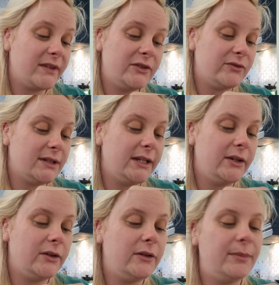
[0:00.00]
It's really
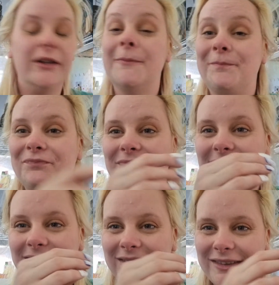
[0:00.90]
good, but
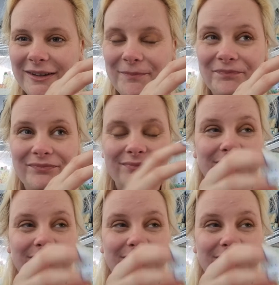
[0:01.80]
the